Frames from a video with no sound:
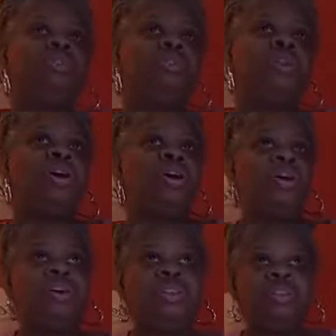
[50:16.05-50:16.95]
Yeah,
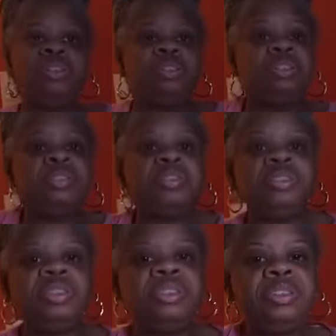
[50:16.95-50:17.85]
right. The little
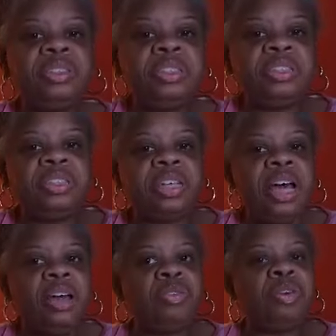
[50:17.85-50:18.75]
dolls.
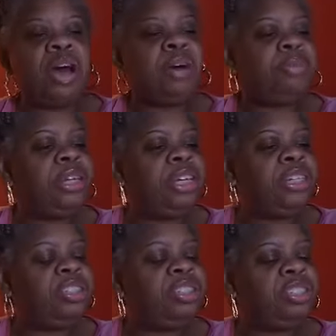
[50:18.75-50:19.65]

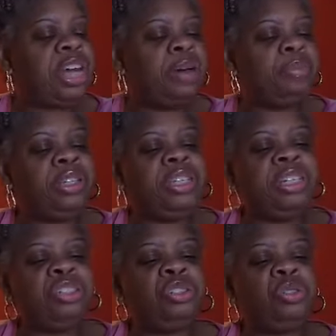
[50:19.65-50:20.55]
I don't know how
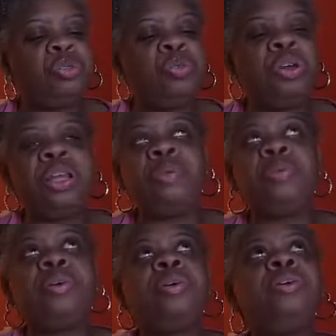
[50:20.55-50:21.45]
many inches
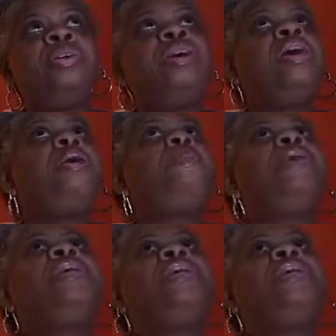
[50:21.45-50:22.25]
tall they